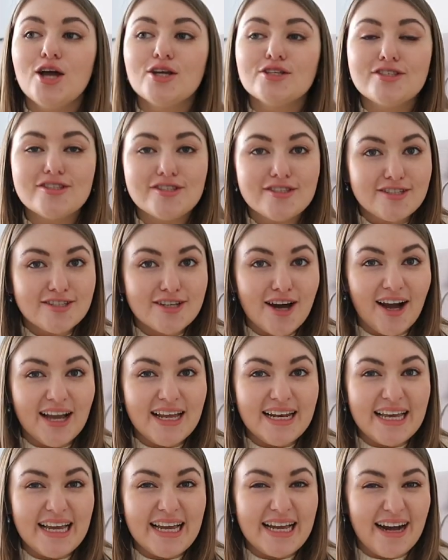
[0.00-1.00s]

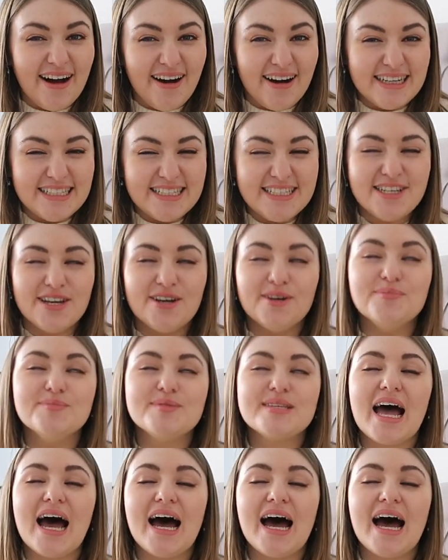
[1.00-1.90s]
styling items.